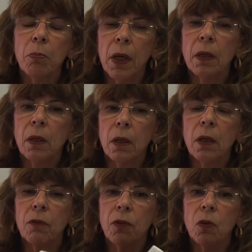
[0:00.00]

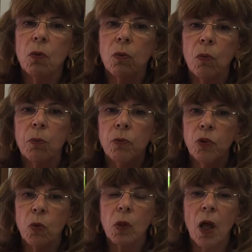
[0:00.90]
if you
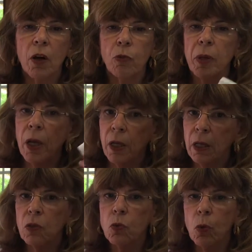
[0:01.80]
do a lot of painting,
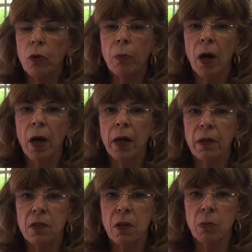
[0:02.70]
it's worth
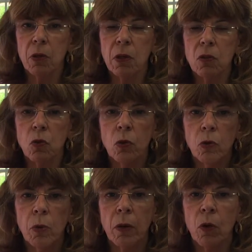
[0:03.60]
buying some of this, or
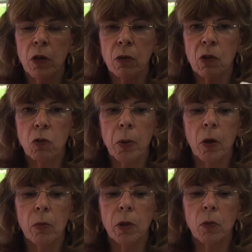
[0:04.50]
you might want to
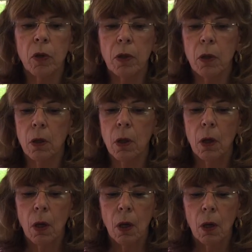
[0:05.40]
experiment with it.
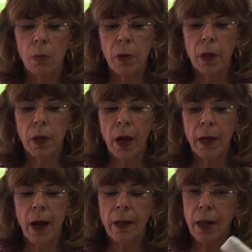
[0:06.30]
But
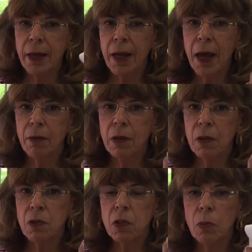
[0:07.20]
I like having
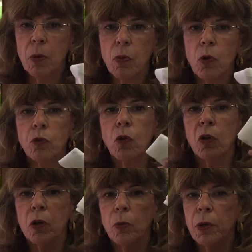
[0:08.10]
this in my
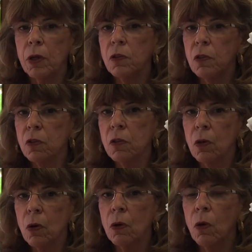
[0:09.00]
portfolio because this,
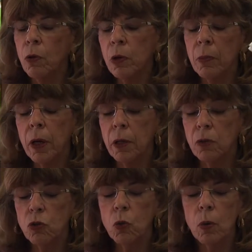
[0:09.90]
or in my
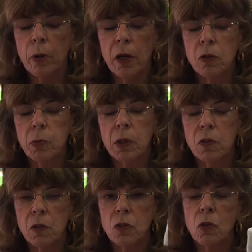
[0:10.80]
toolbox,
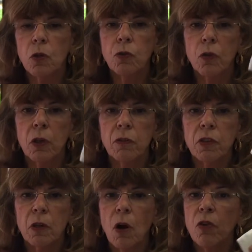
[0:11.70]
because it's good for
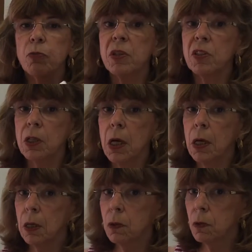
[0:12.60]
lifting off
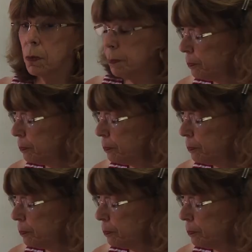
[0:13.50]
mistakes.